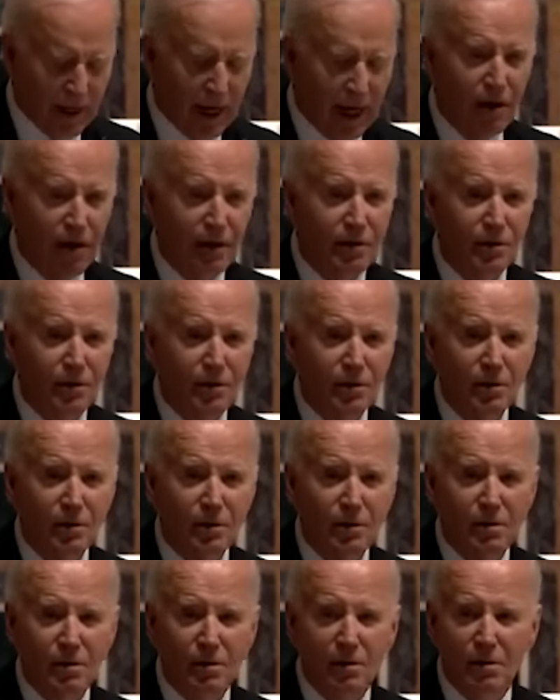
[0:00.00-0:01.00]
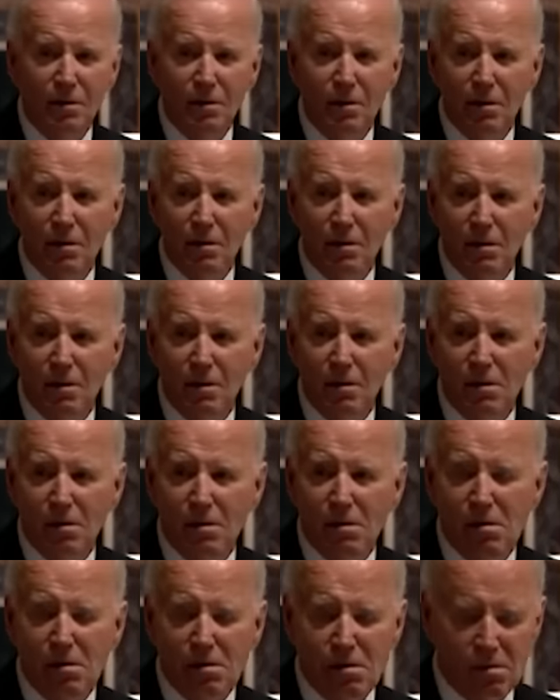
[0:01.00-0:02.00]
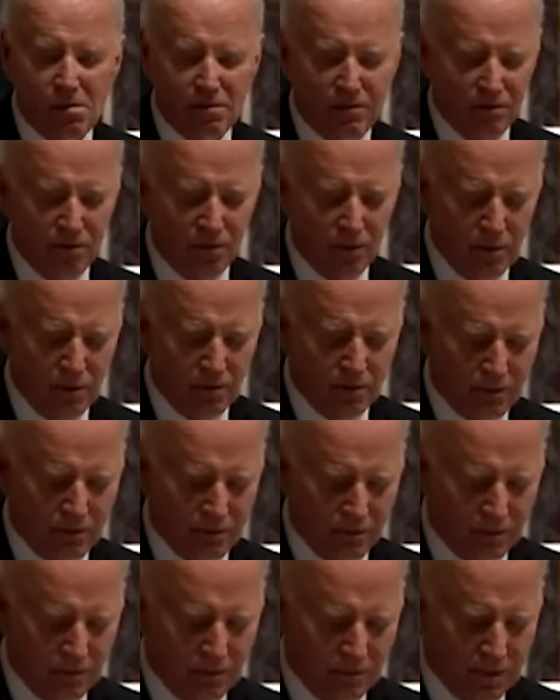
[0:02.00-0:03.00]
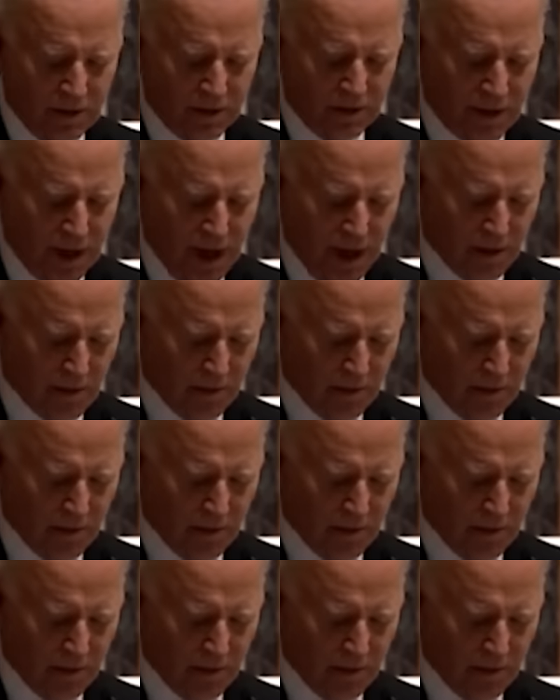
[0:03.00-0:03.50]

Biden said. Biden became emotional as he